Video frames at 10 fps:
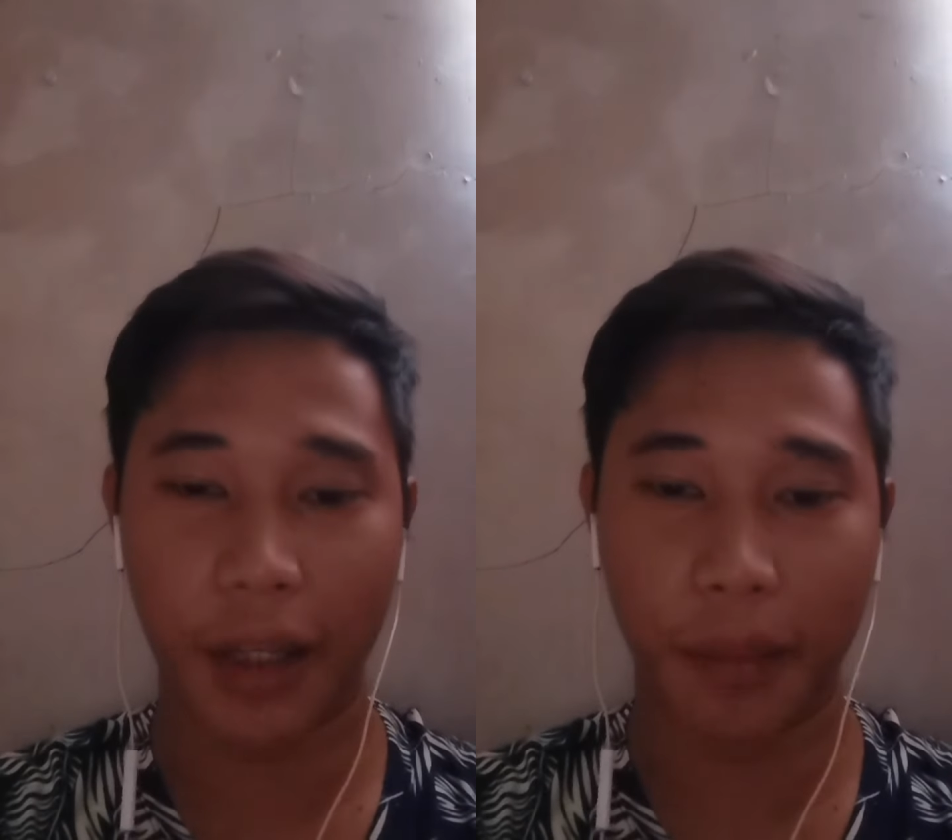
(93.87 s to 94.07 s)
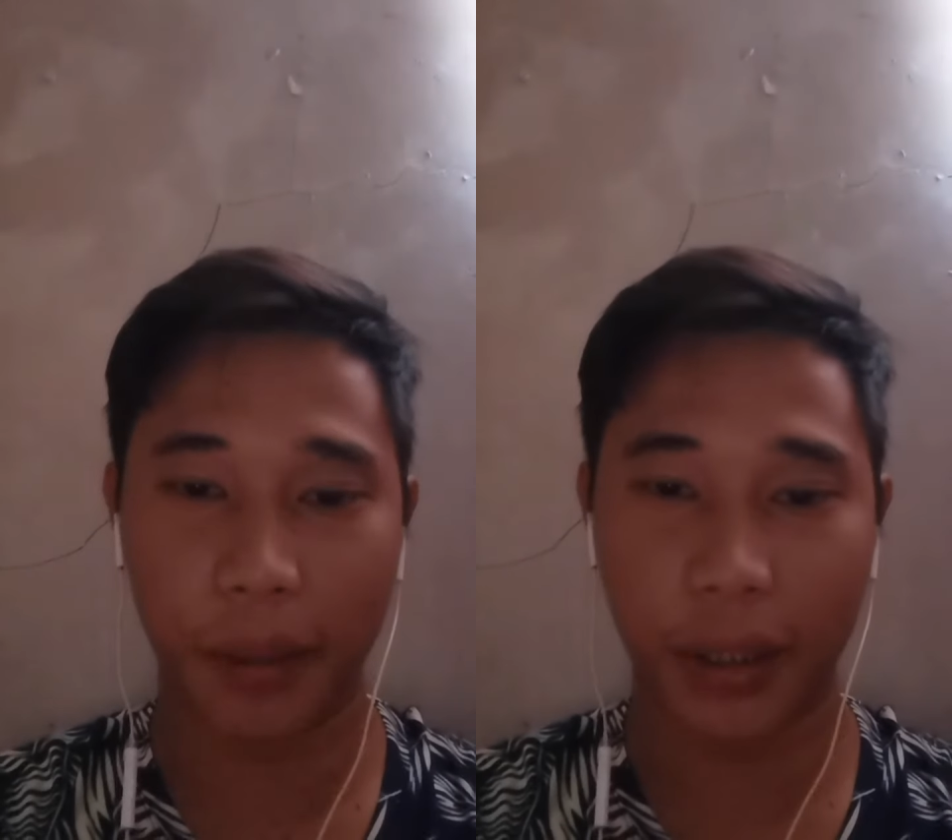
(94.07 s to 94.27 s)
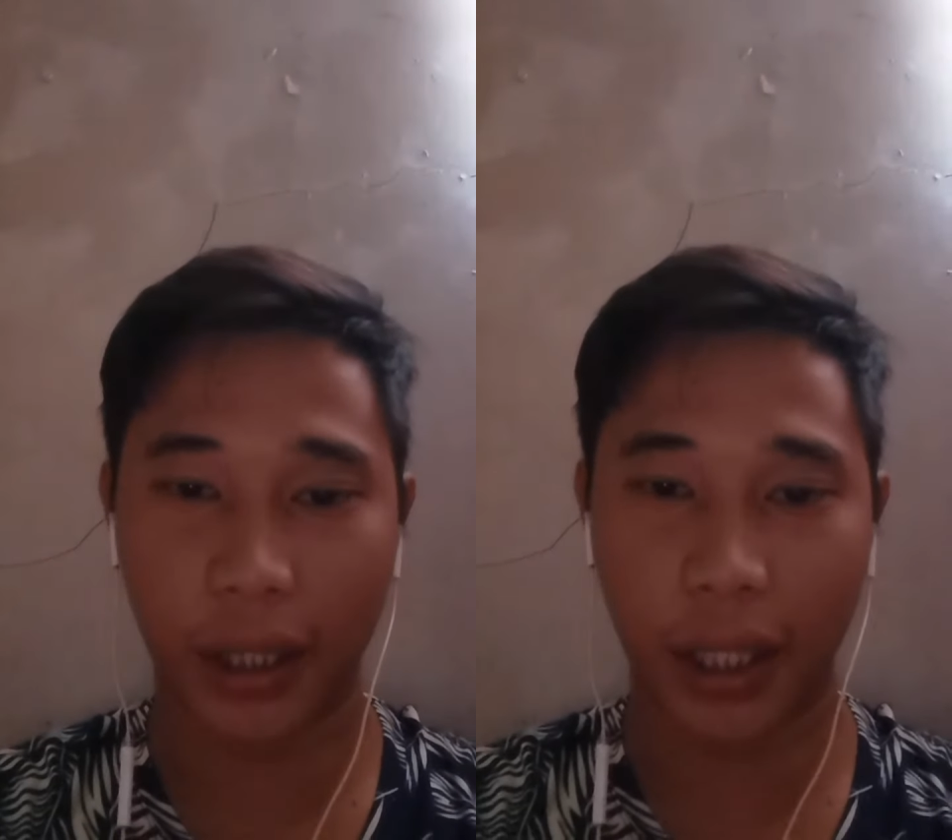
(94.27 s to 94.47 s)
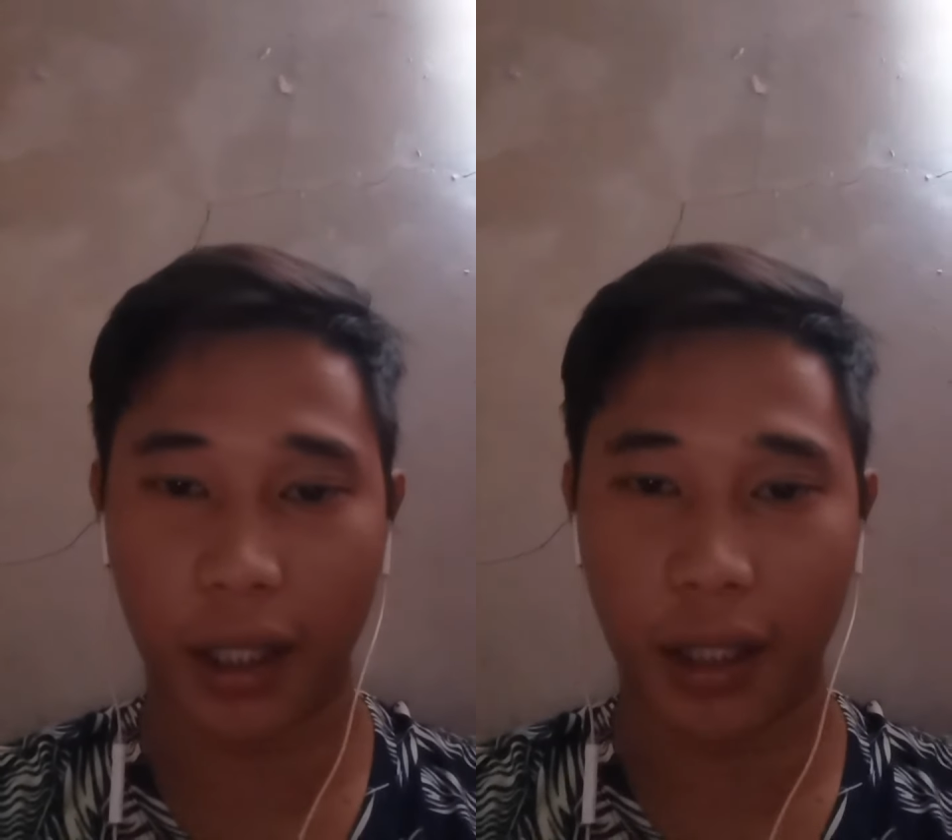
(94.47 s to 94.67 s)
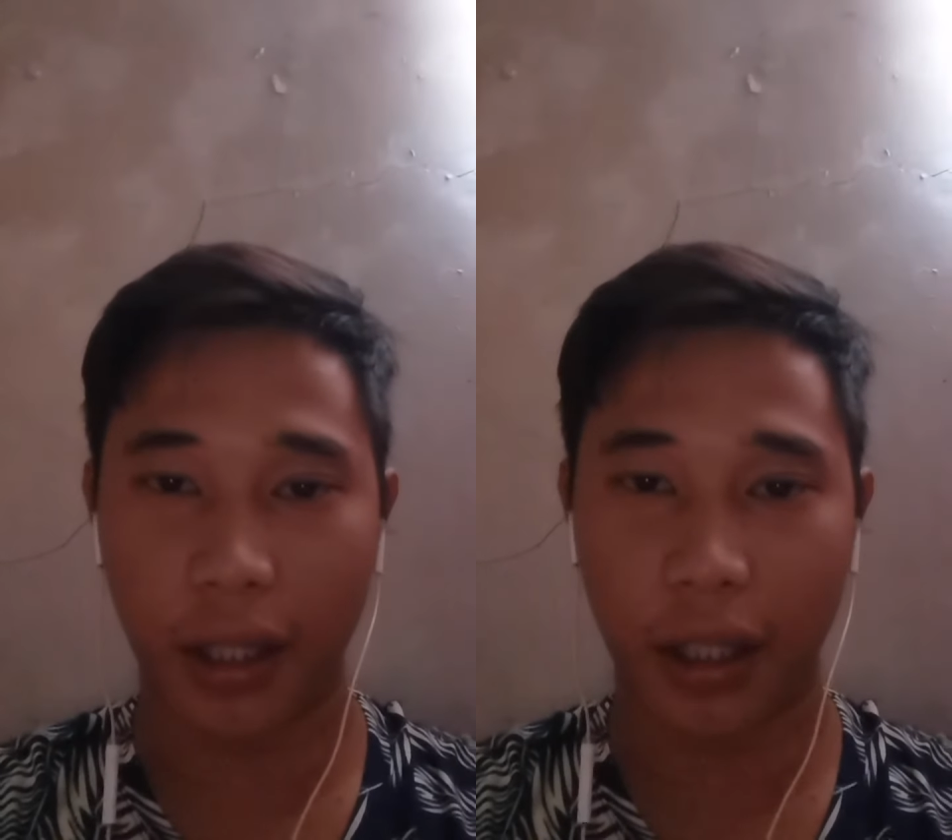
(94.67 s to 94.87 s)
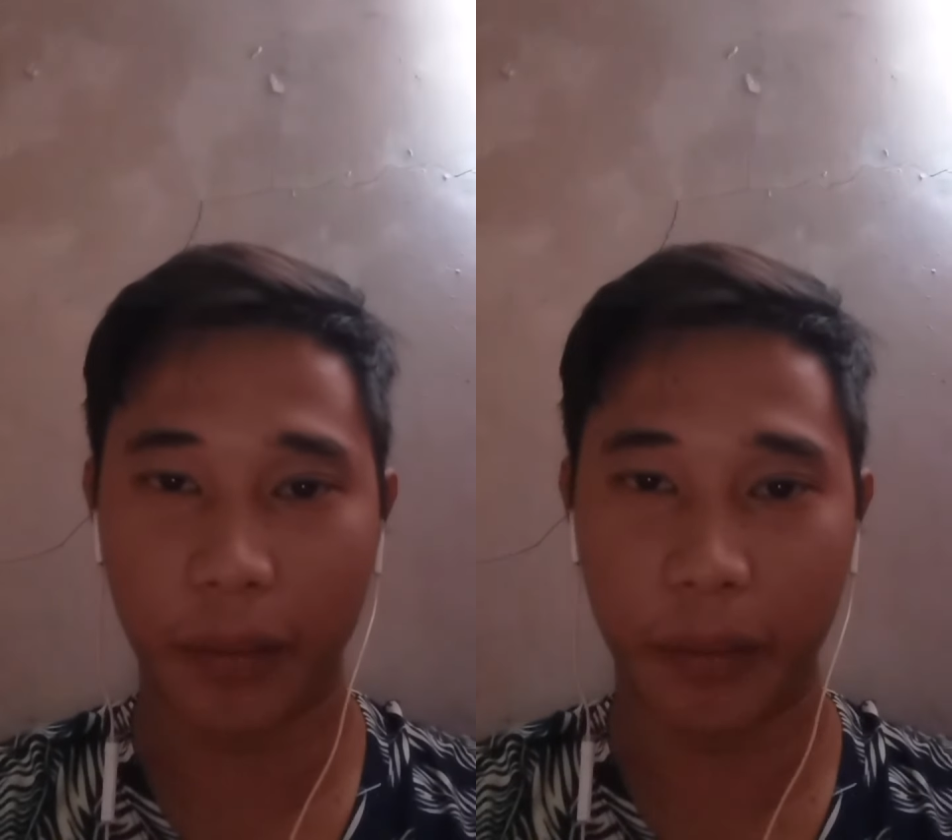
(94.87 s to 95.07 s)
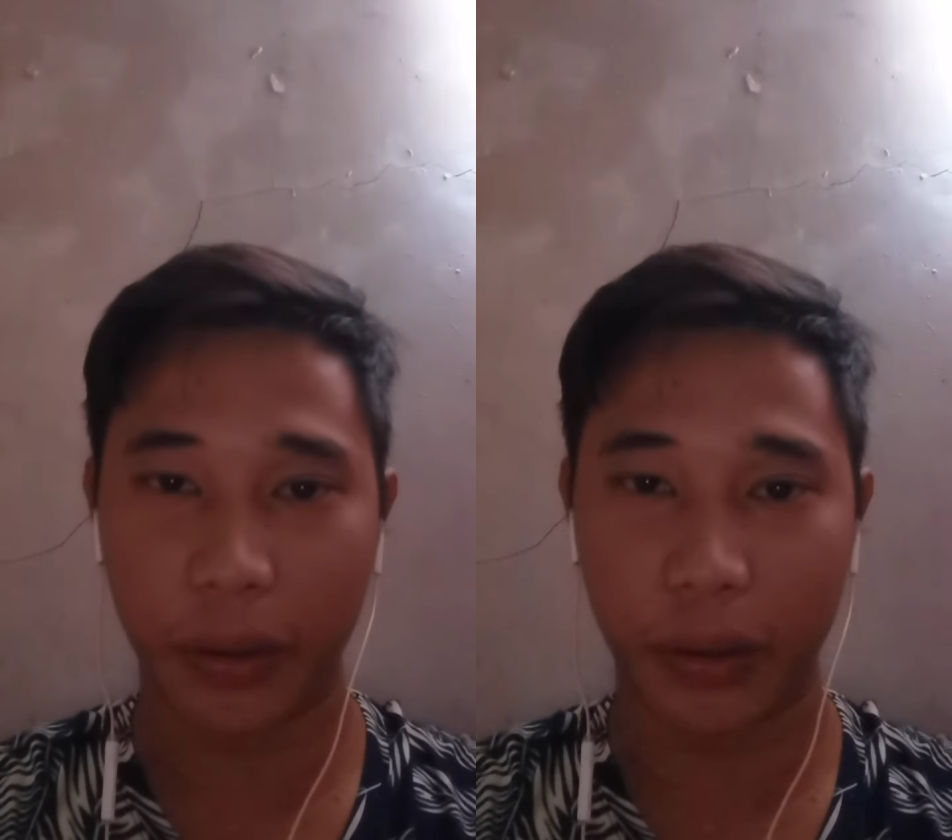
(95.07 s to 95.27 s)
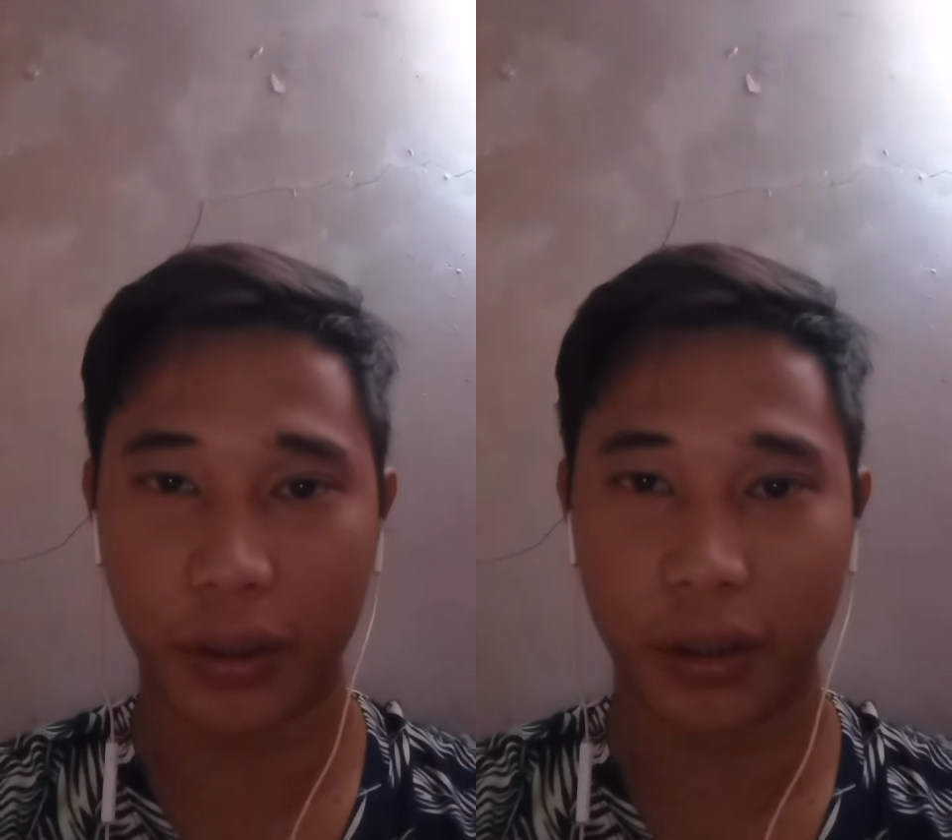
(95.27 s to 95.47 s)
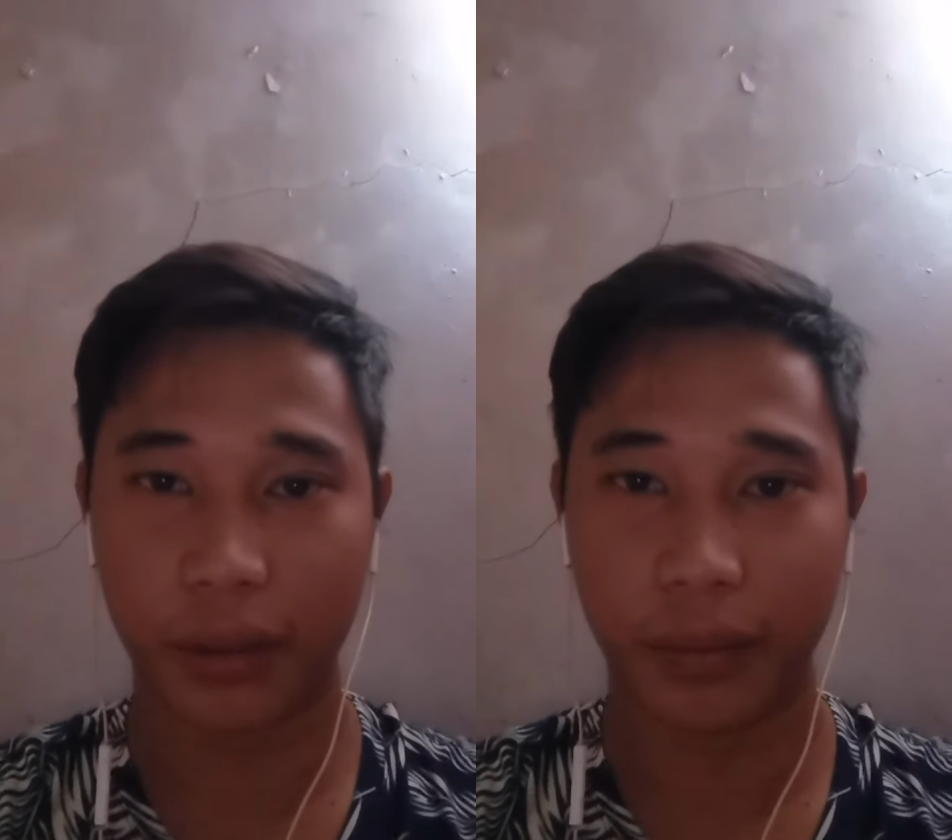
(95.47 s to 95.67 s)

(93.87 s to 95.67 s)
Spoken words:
and physical abuse.